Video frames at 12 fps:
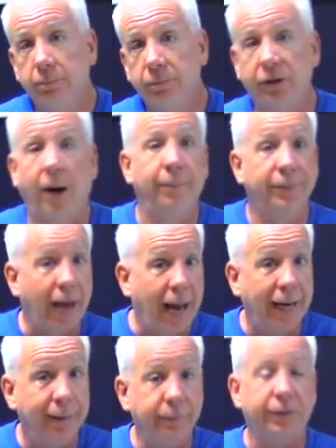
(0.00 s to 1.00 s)

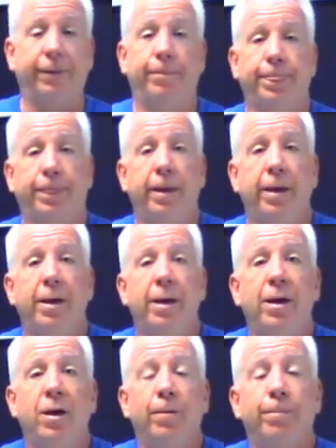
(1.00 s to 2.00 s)
sometimes
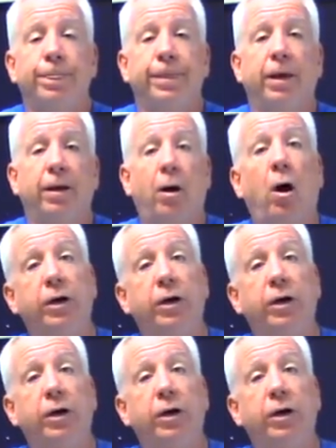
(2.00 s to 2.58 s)
our